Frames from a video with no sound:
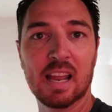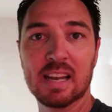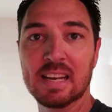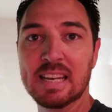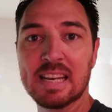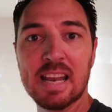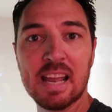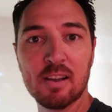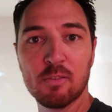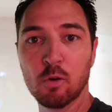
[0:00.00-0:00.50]
See, I
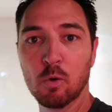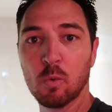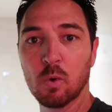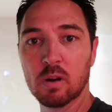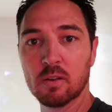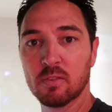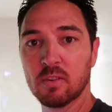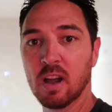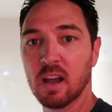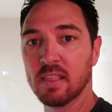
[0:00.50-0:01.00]
never
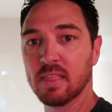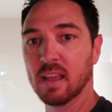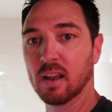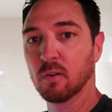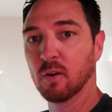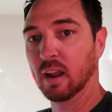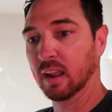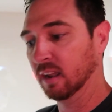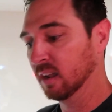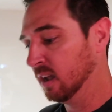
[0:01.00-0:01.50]
would have gotten
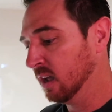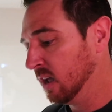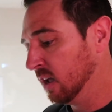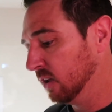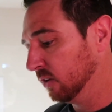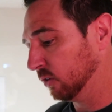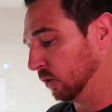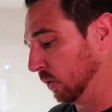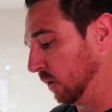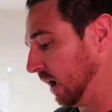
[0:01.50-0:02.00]
that right.
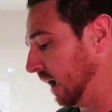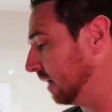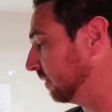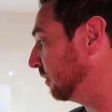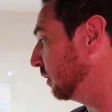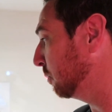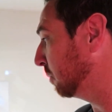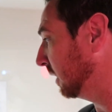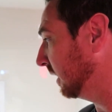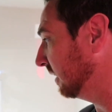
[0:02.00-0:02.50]
So
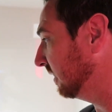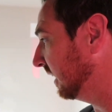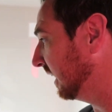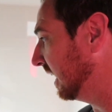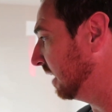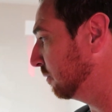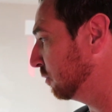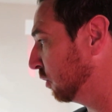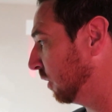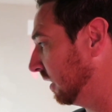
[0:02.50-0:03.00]
have you played the
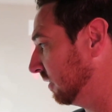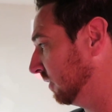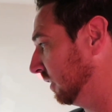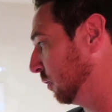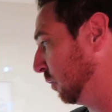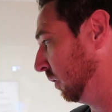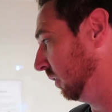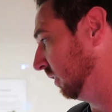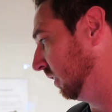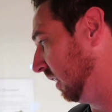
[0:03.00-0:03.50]
game
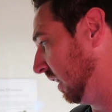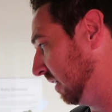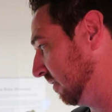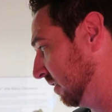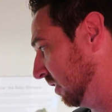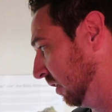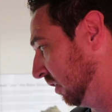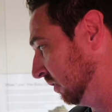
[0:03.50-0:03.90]
Jurassic World Alive at